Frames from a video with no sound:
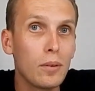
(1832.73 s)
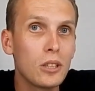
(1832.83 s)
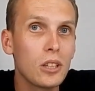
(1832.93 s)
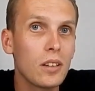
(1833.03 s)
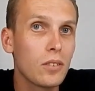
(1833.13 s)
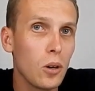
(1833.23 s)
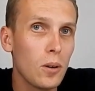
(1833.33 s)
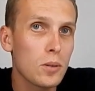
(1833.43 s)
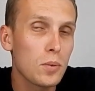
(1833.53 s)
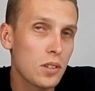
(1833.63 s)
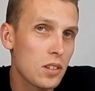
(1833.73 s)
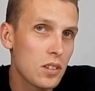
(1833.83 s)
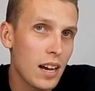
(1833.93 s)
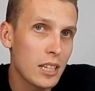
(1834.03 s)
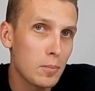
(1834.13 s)
uh, which of course
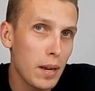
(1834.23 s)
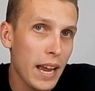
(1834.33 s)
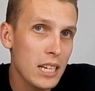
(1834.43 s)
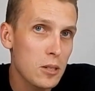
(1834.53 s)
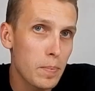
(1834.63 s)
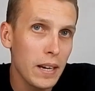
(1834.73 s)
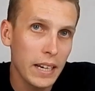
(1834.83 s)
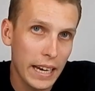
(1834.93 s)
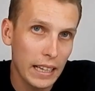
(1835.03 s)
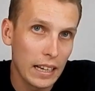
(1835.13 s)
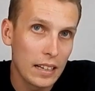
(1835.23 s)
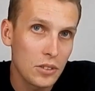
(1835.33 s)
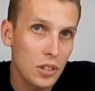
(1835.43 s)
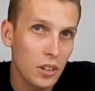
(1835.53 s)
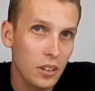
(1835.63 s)
was designed to be a spinner
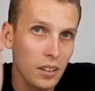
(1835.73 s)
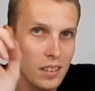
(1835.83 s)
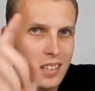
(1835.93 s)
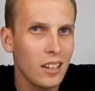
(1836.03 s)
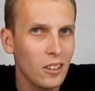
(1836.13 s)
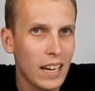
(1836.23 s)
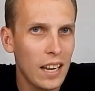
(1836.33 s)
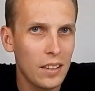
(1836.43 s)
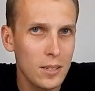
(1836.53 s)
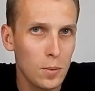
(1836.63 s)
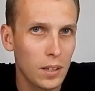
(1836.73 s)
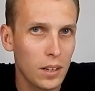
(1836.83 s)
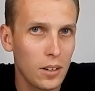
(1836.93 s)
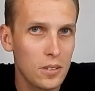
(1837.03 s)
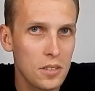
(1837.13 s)
killer. So let's take a look at how
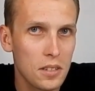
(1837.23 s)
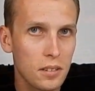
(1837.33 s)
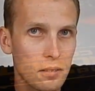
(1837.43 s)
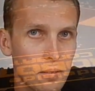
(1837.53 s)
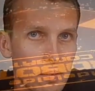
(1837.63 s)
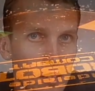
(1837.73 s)
this one goes.